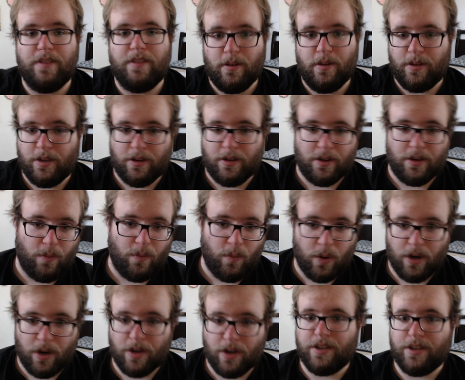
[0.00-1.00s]
You know, you're going to
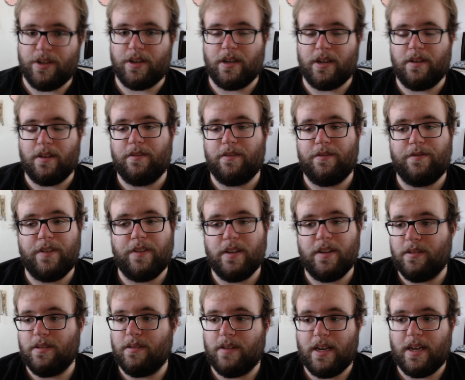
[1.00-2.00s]
work. You're going to
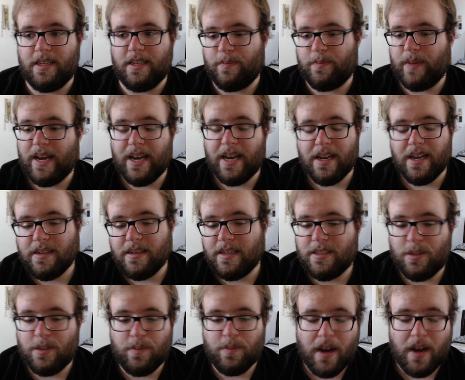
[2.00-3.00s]
feel as bad
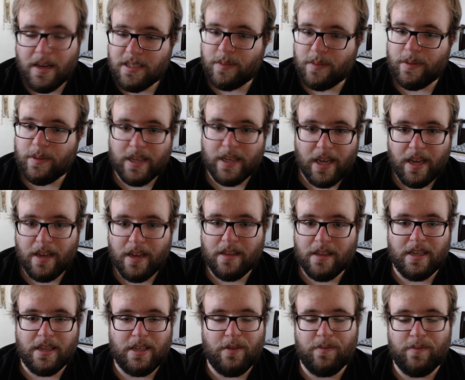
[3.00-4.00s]
as you possibly can,
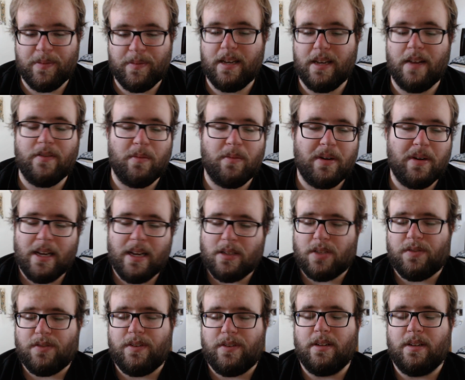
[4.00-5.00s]
like you've made everybody
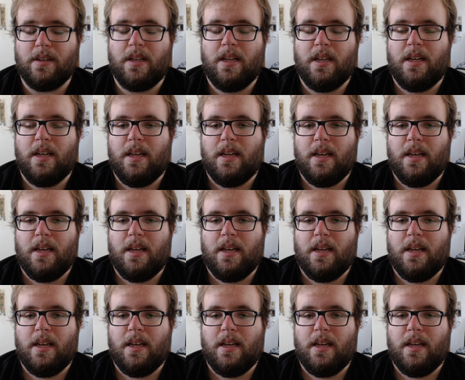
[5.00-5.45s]
else feel.